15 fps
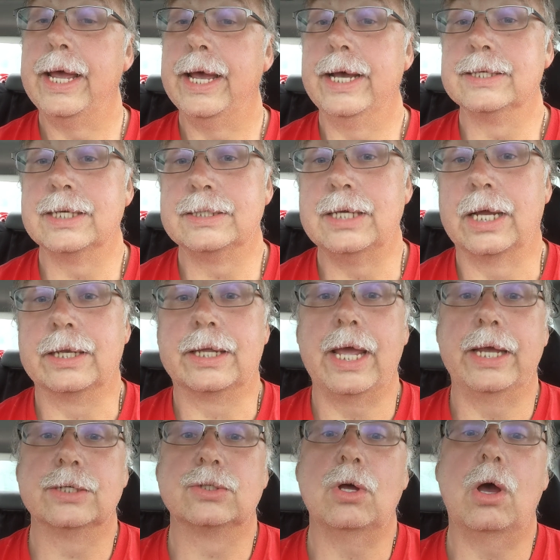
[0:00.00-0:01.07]
as I said,
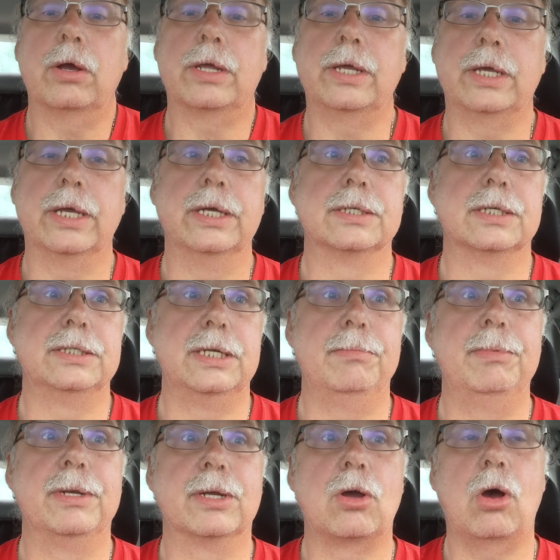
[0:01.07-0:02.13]
gang stalking is
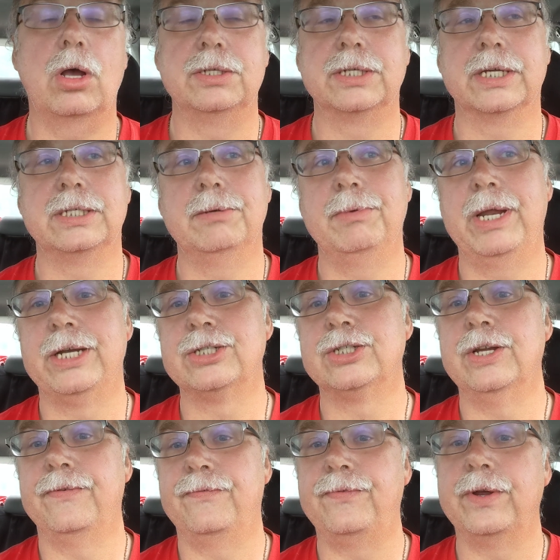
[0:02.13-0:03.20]
causing
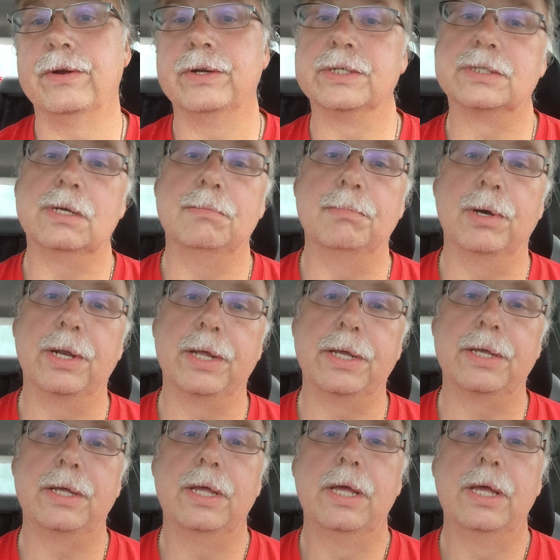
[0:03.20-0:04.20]
intimidation and fear in somebody,